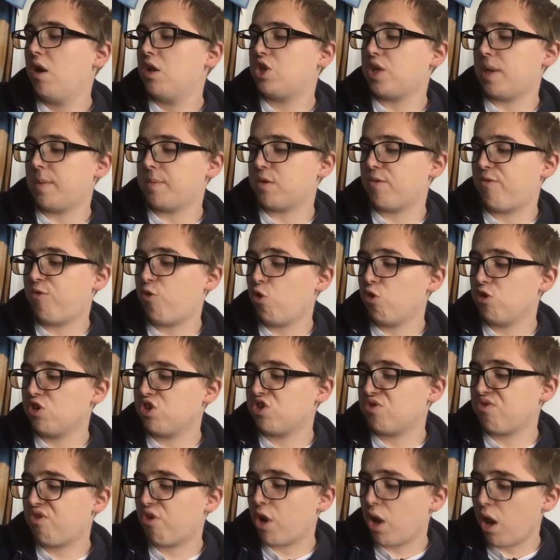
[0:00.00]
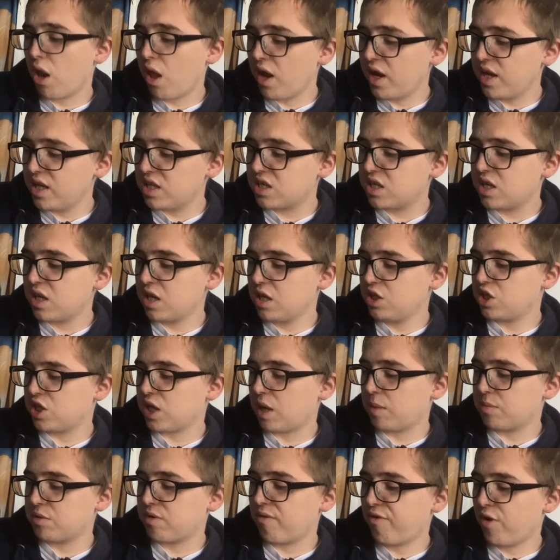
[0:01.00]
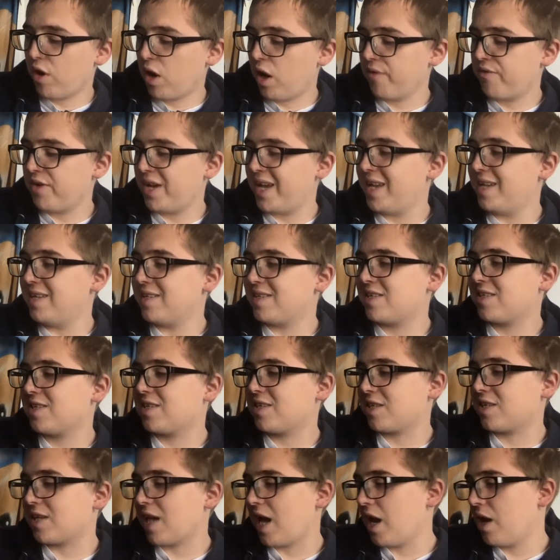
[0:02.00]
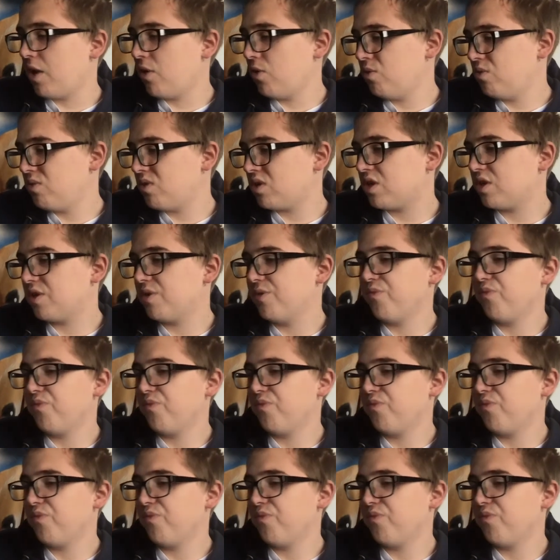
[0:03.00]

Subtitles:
chapter 4 is lighting, chapter 5 is sound.